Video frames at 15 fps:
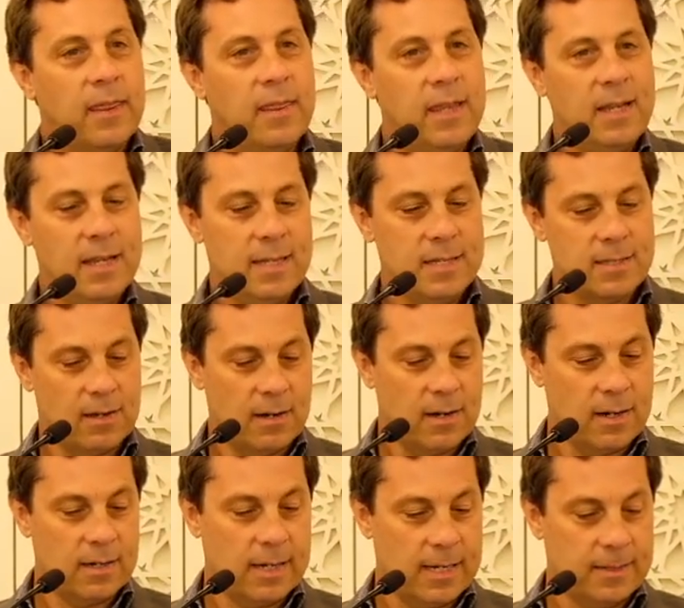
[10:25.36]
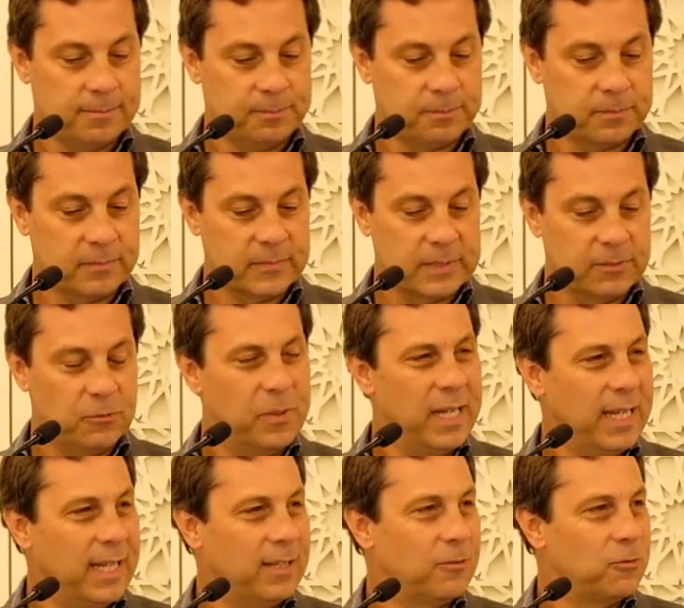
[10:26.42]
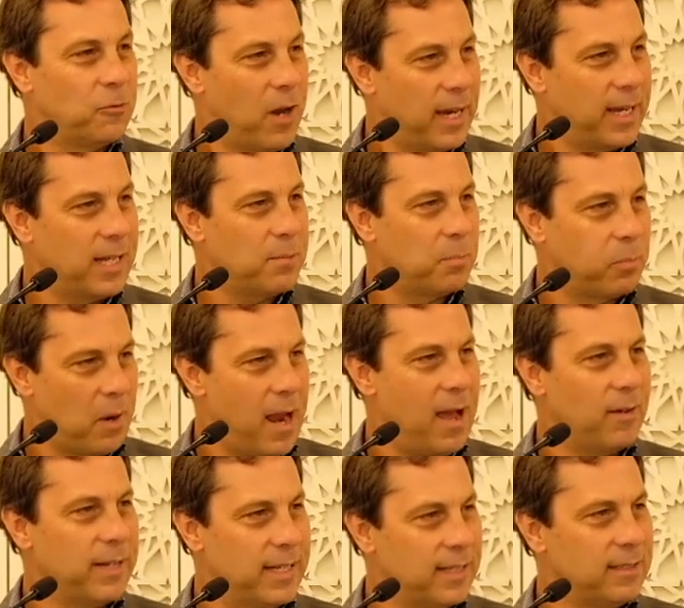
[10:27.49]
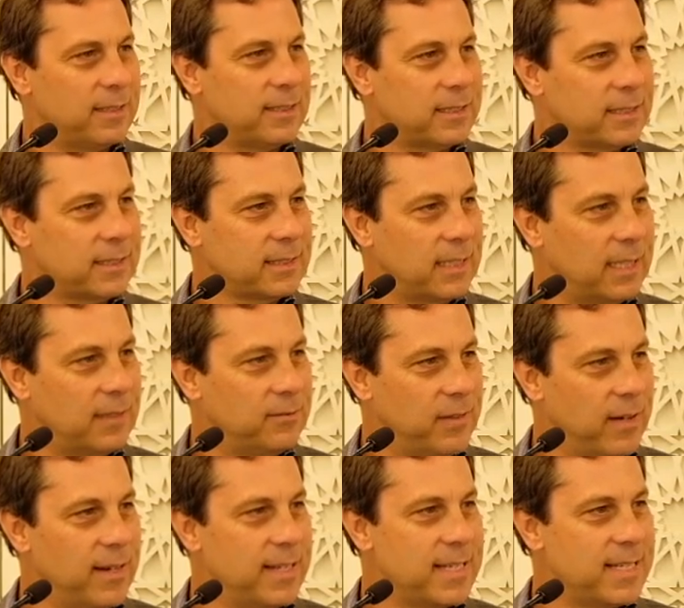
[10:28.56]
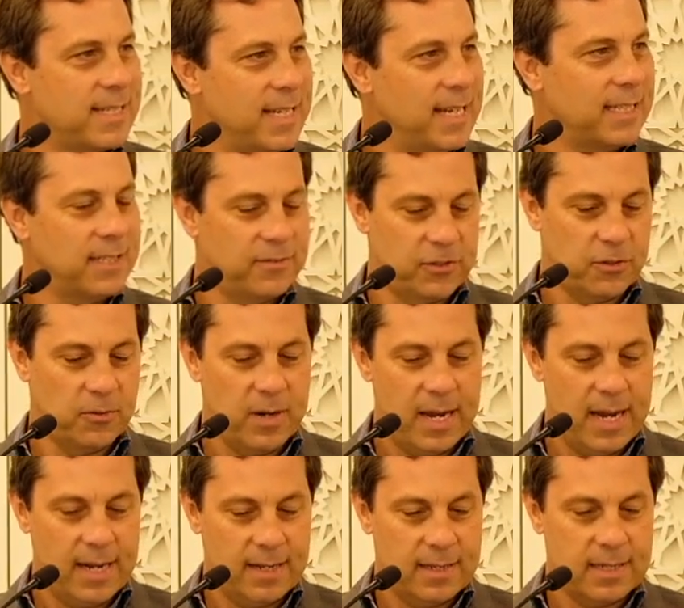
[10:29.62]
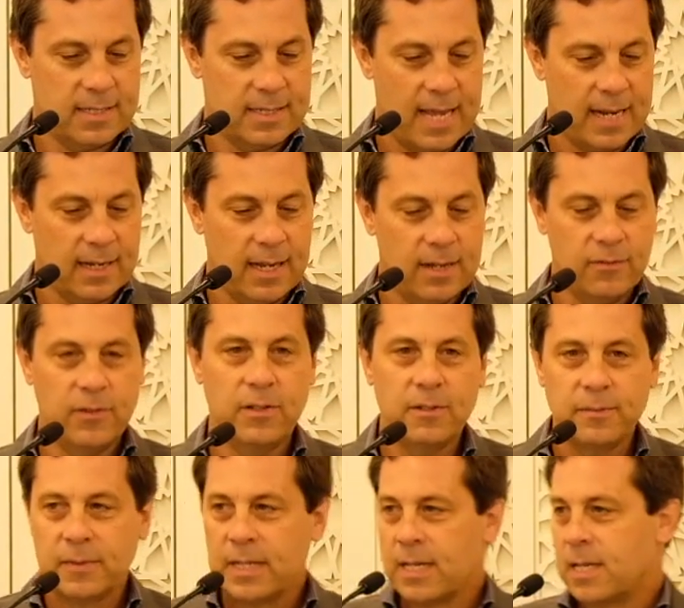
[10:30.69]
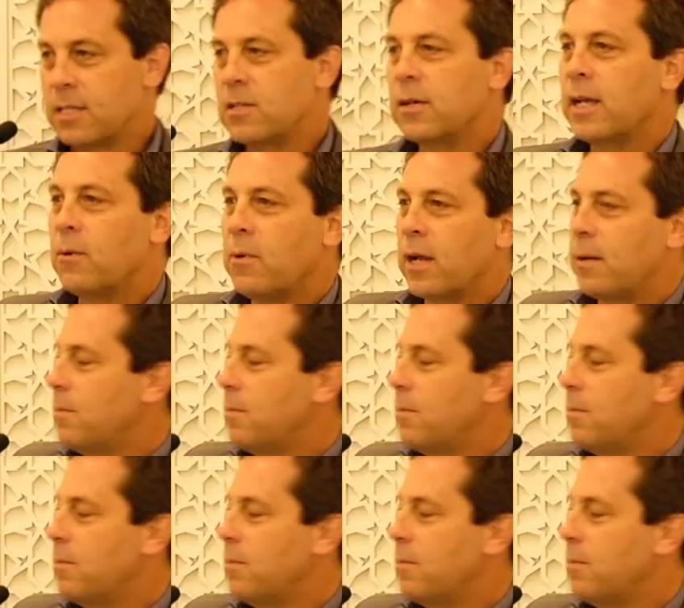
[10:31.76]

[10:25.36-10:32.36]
These are really rugged brown hills, very distinctive terrain in this satellite view. So again, what